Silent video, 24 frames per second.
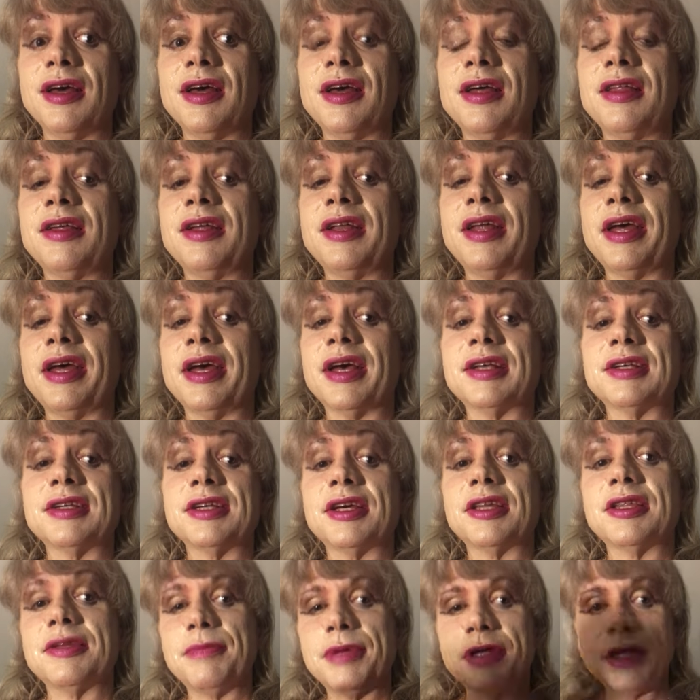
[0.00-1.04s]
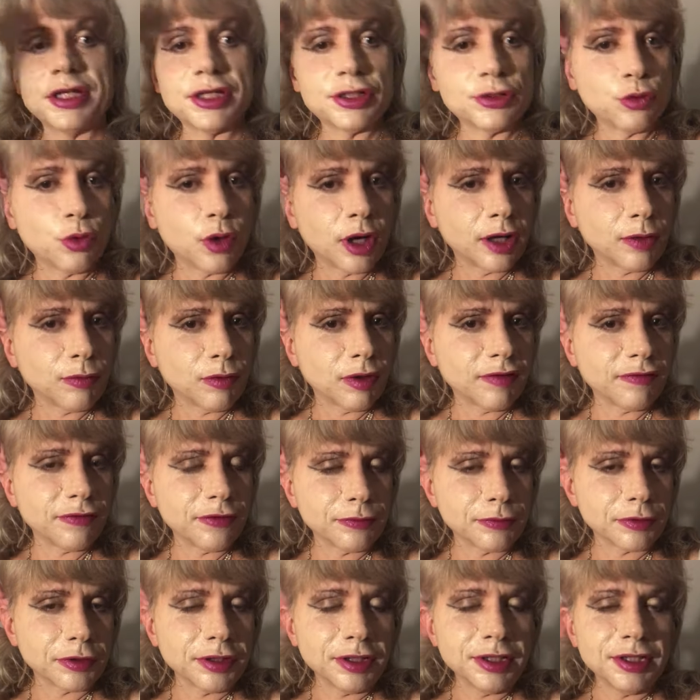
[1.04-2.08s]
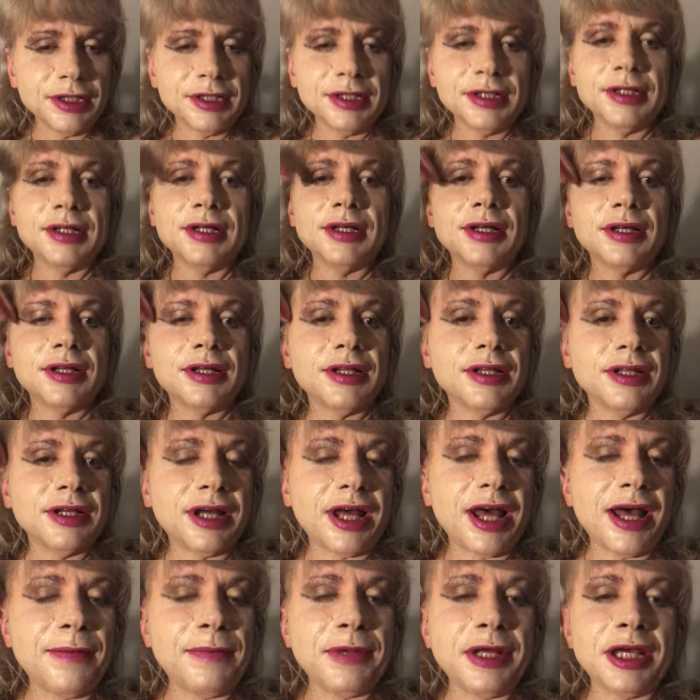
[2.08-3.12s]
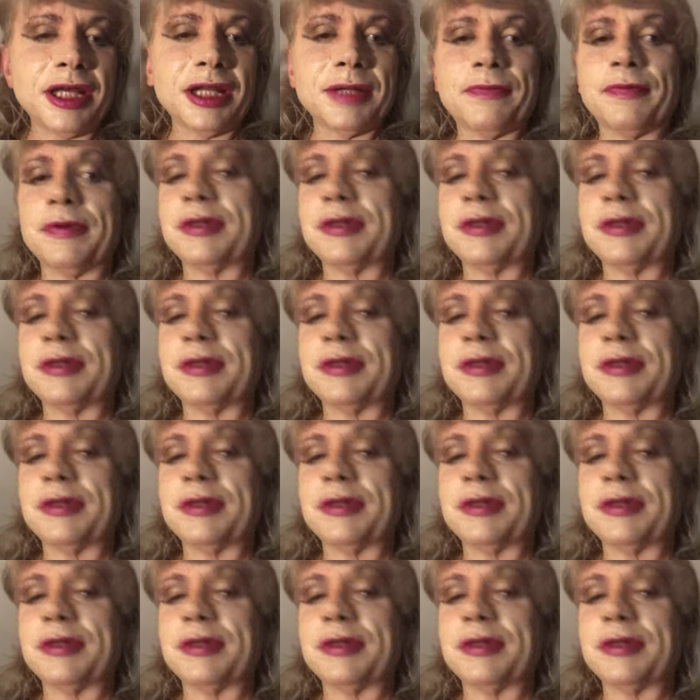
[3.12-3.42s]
And then acts like the biggest twat wolf in the world. But I'm not going to